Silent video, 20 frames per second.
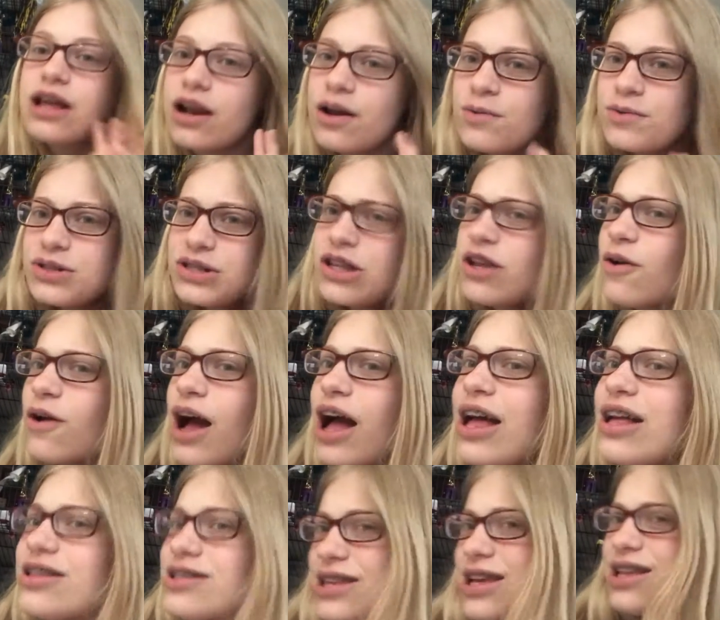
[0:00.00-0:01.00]
and i will see you
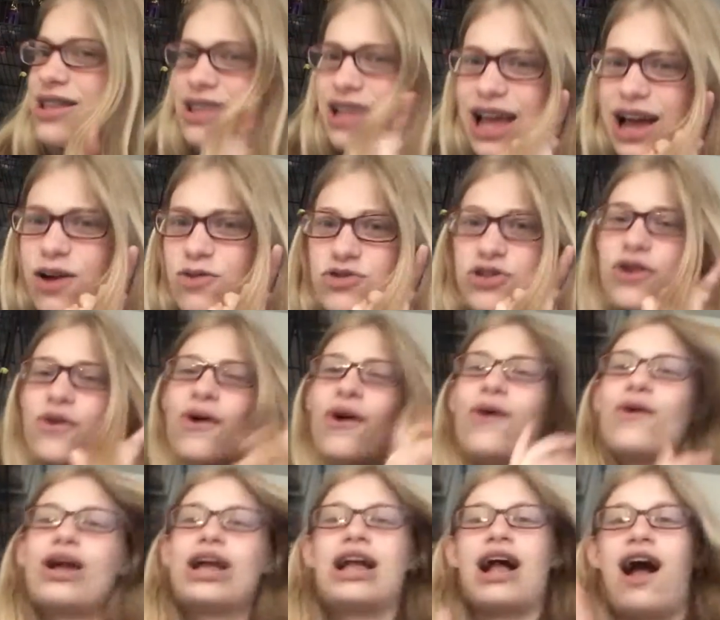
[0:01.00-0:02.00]
guys in the outro
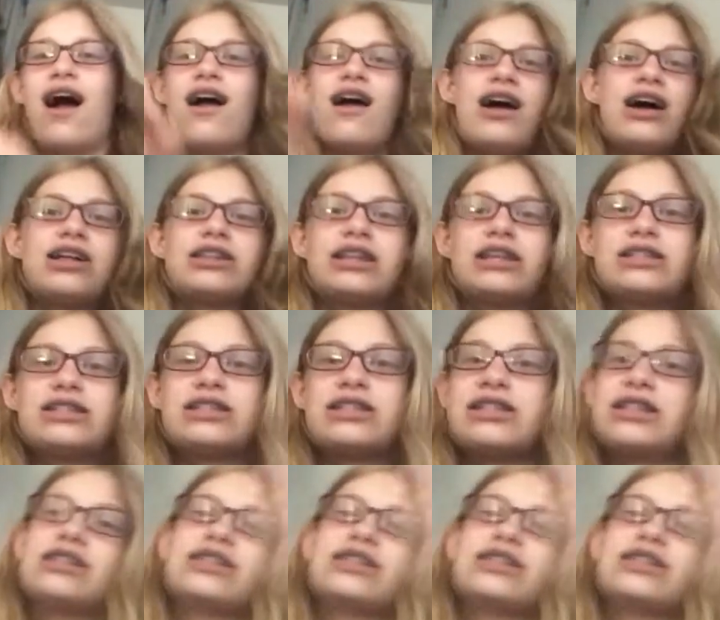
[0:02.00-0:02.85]
okay yeah let's